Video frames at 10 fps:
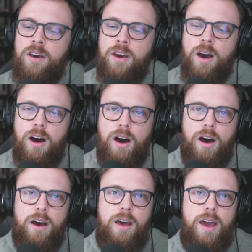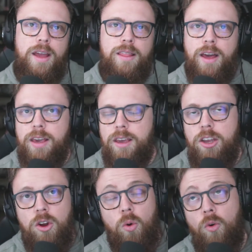And like,
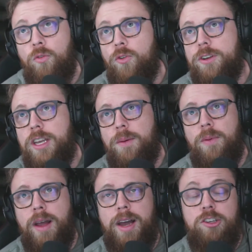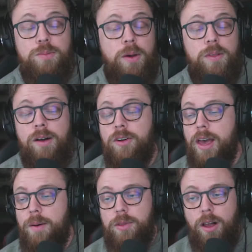or for example, like I used to play with Level
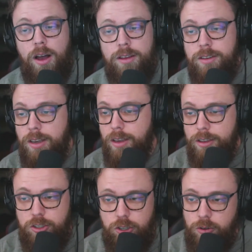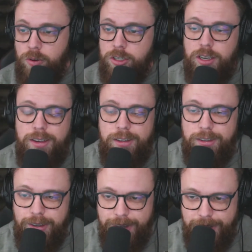Cap a lot. Dude is
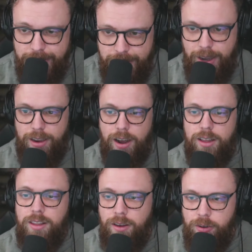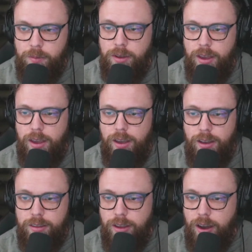insane. I love him.
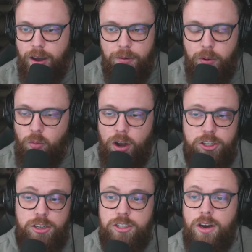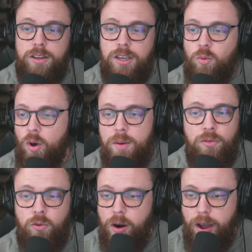And I've been watching his content way
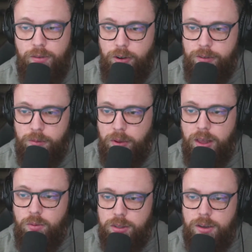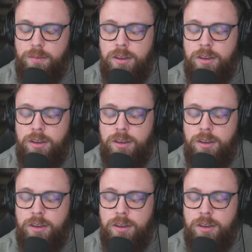before I ever even played with him.